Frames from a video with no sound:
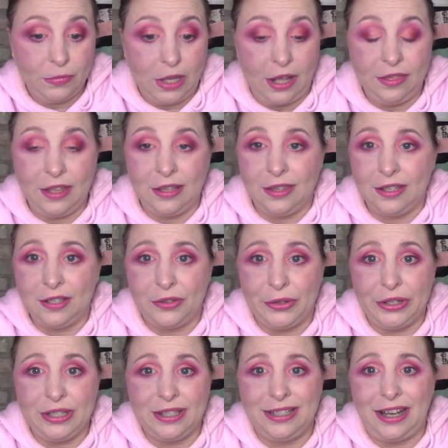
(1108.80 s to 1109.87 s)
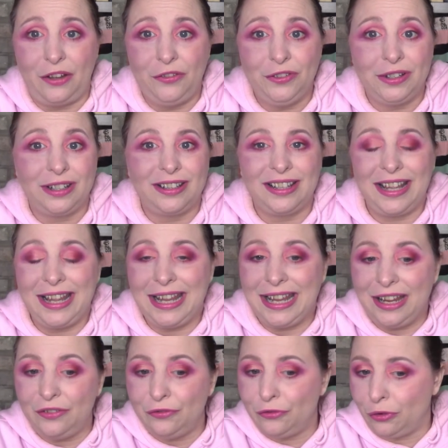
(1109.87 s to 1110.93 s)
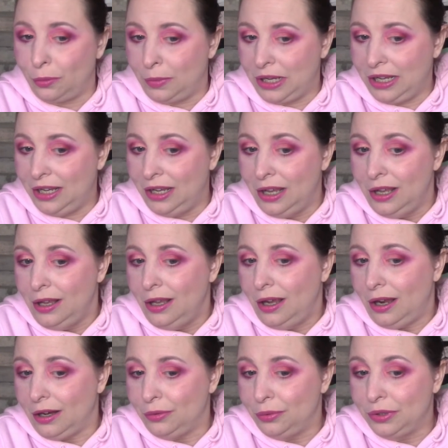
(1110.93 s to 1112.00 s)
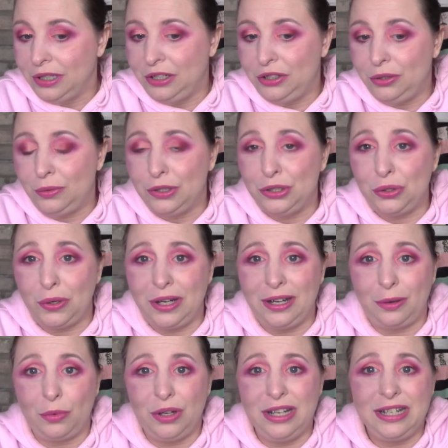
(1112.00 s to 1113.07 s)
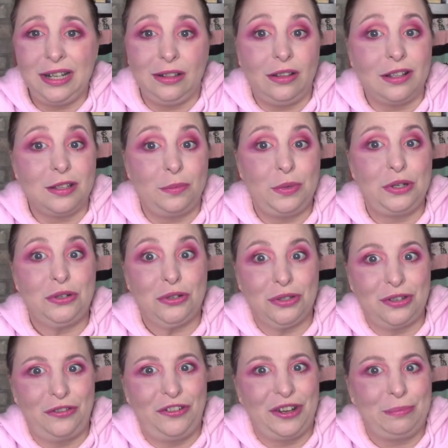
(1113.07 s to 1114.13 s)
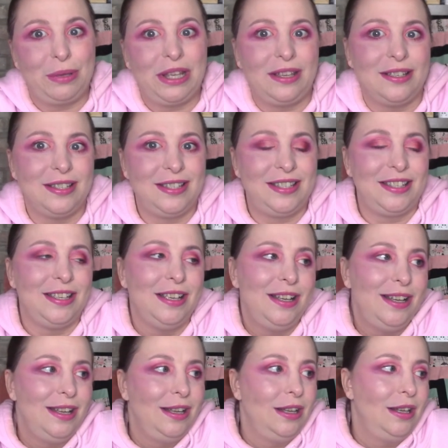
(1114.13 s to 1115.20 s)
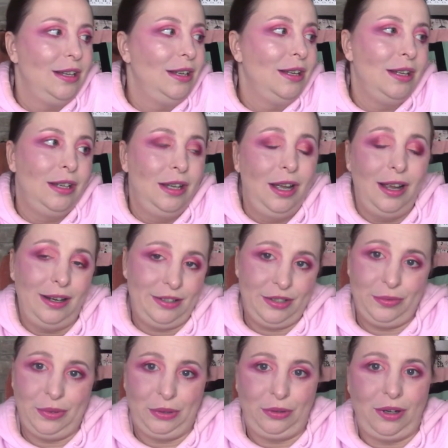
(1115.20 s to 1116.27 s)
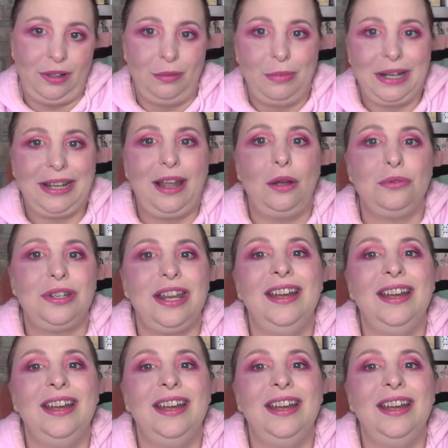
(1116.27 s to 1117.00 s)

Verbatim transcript: I think this look is definitely a hit for me. I really do enjoy it, and I'm going to take lots of pictures of it because I just want to crawl on my couch.